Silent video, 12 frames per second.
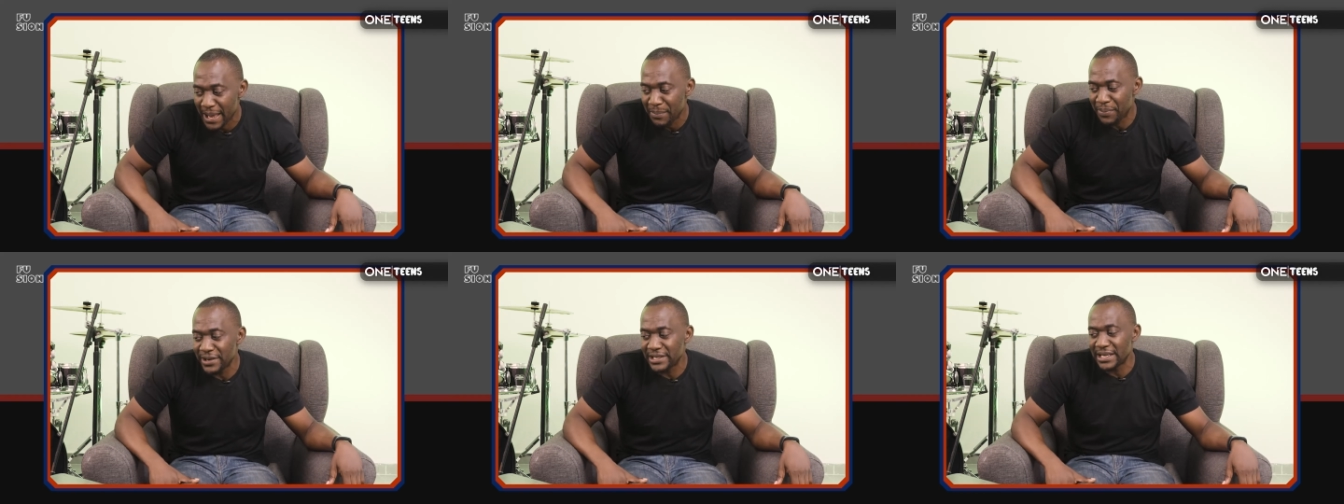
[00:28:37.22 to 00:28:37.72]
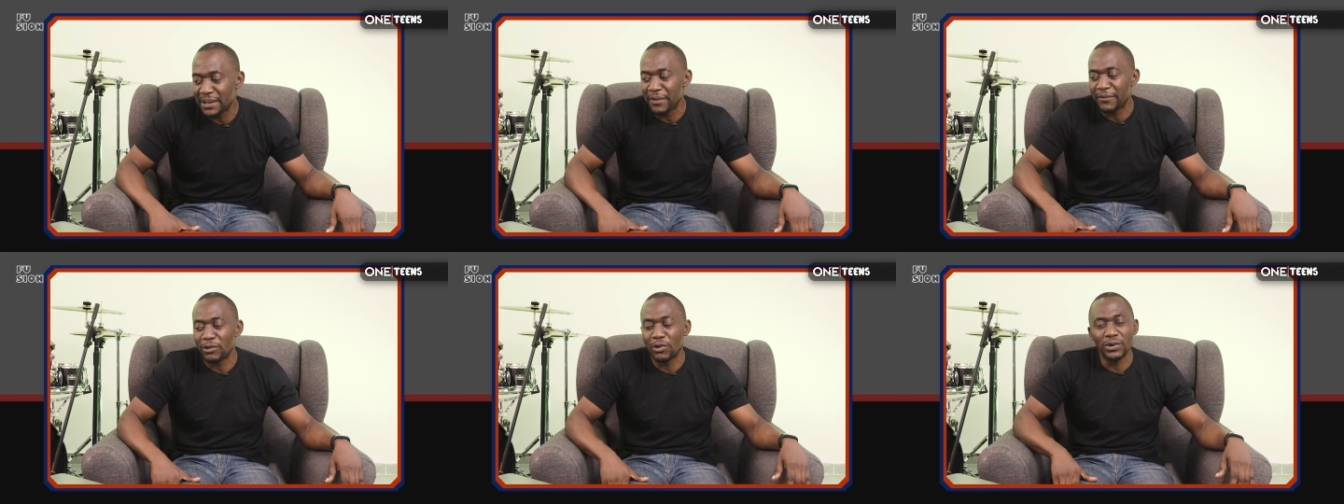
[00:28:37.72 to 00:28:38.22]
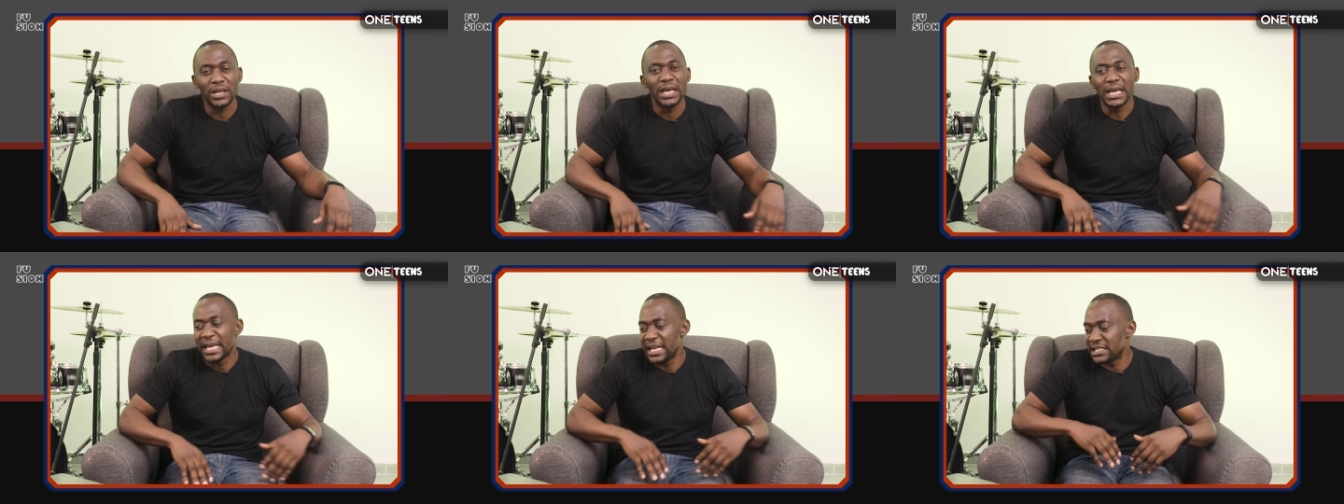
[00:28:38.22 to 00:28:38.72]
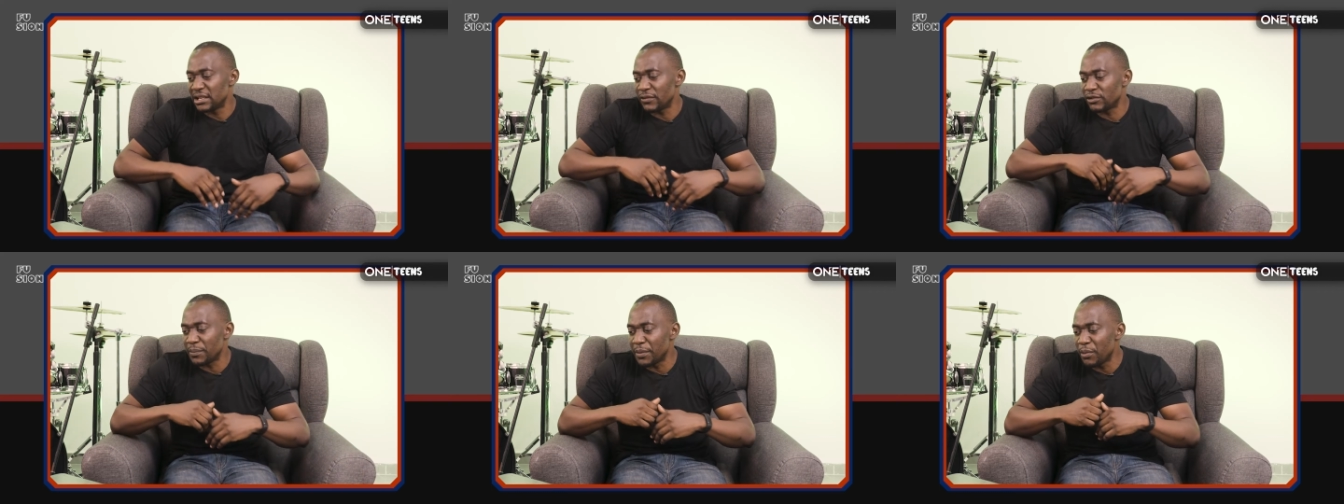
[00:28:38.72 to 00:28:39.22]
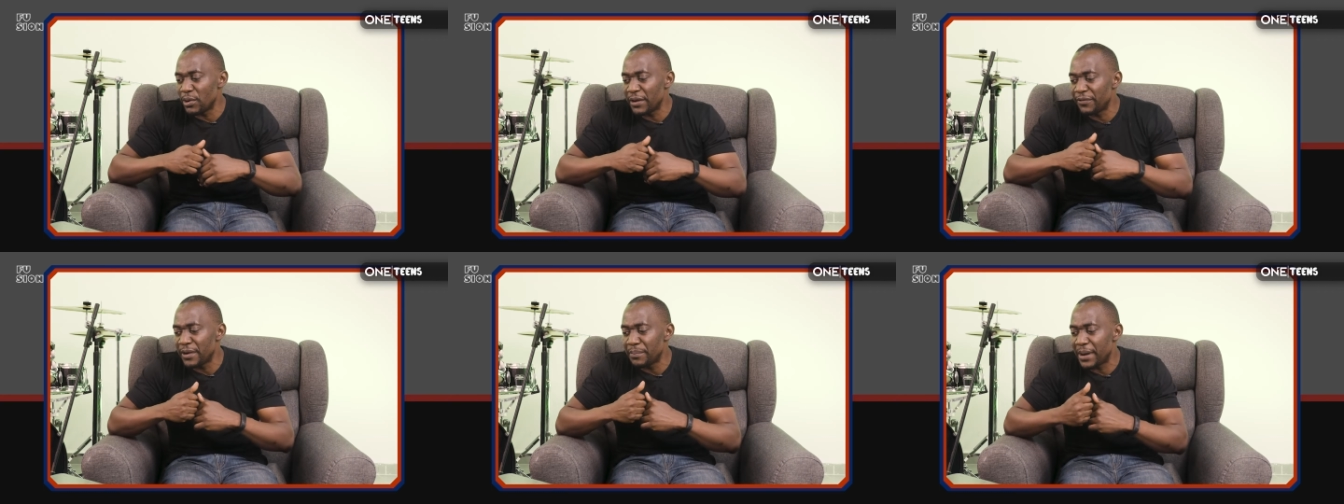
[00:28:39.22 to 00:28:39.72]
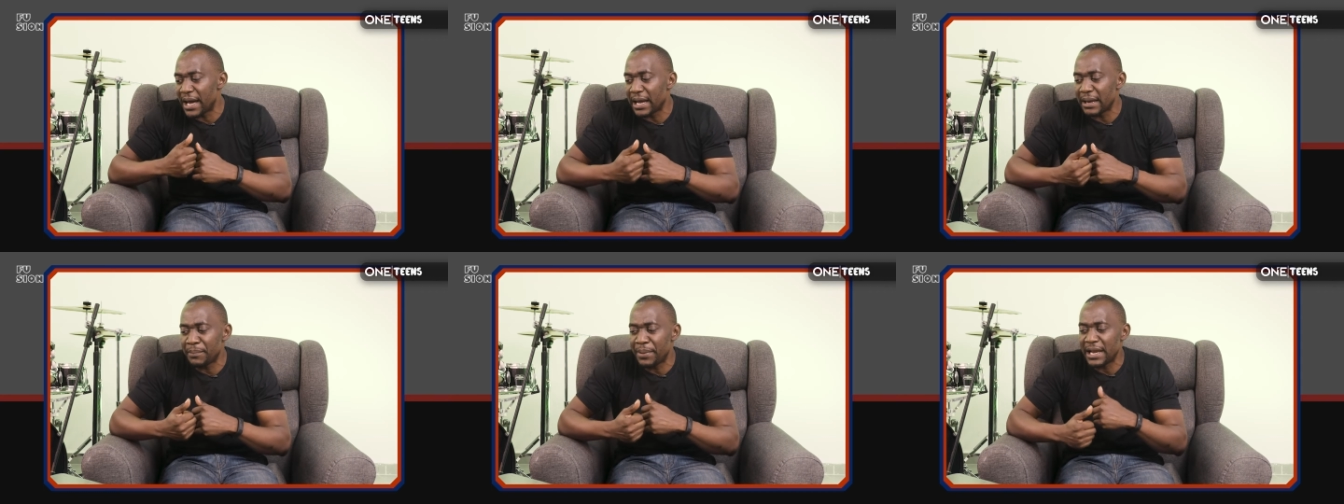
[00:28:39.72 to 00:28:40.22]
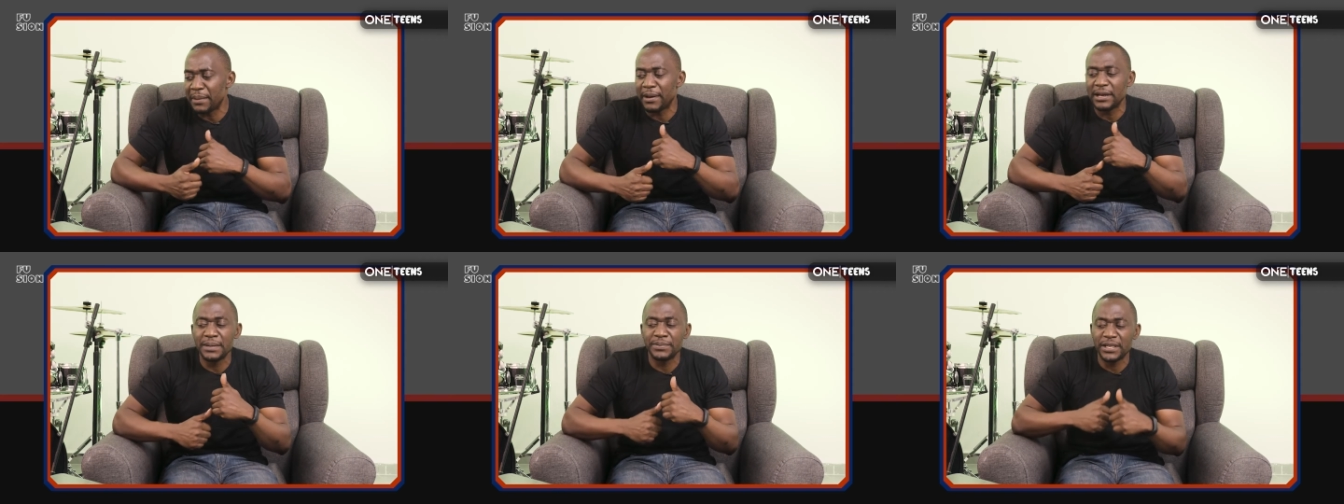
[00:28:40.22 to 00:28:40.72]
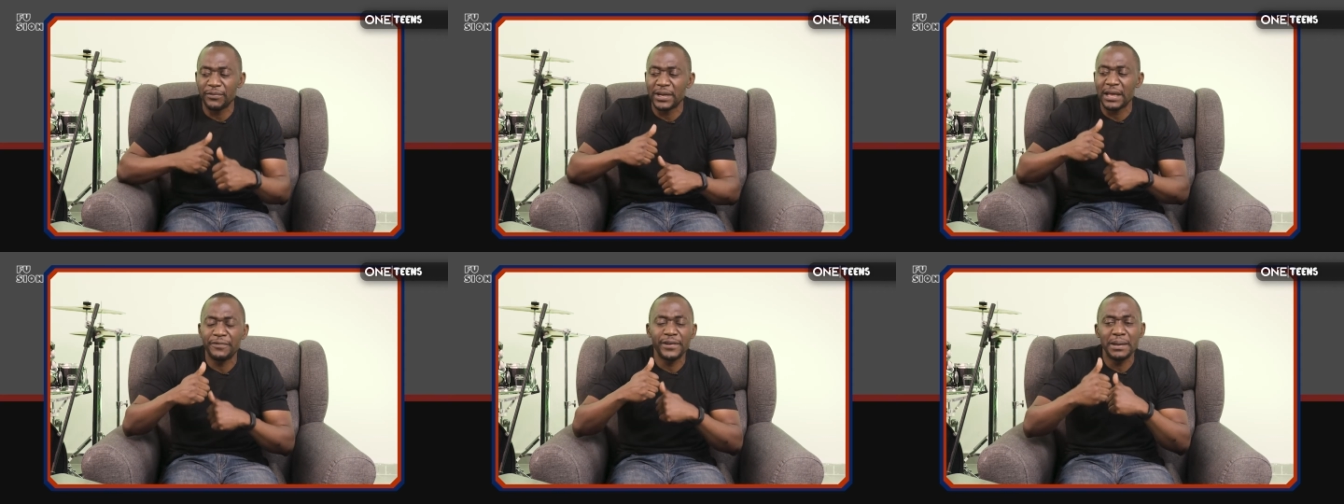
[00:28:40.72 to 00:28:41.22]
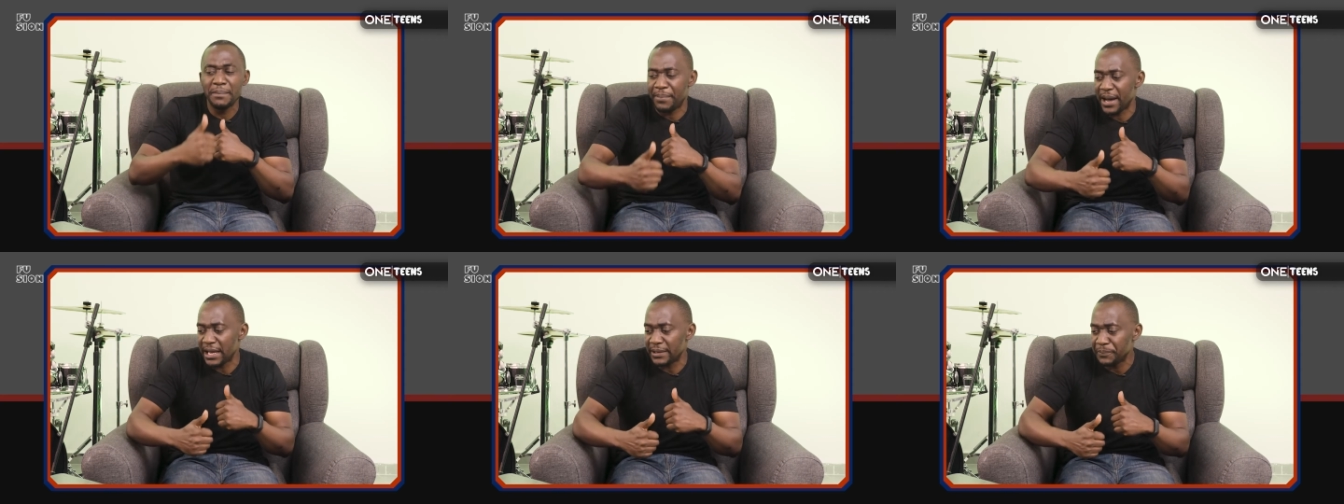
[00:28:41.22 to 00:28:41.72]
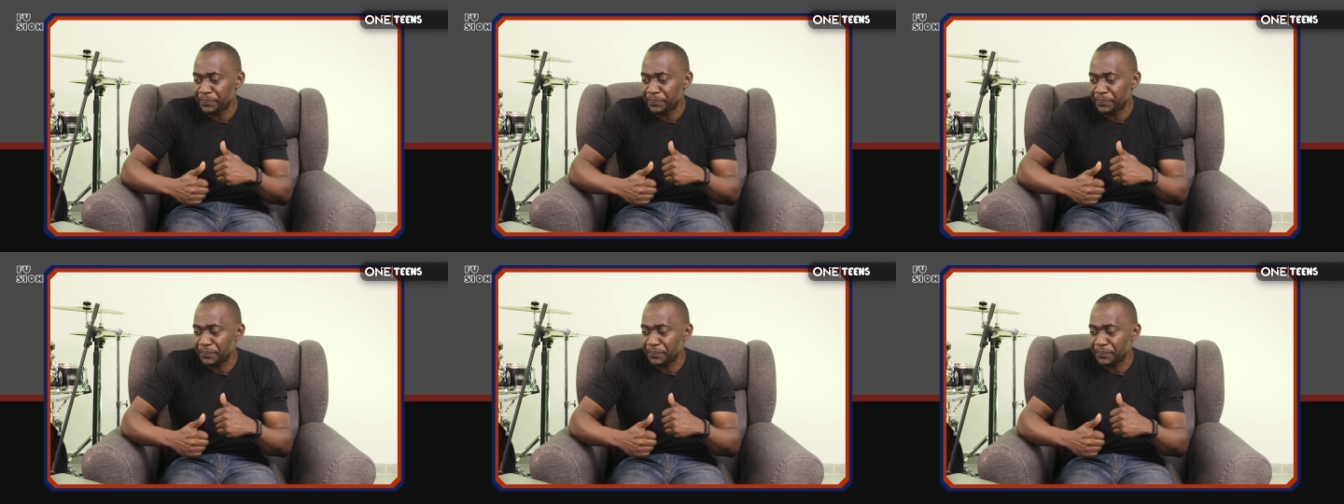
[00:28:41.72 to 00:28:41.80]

praise the name of the Lord. Instead of some people when they feel bad, bad about themselves, when they're feeling bad,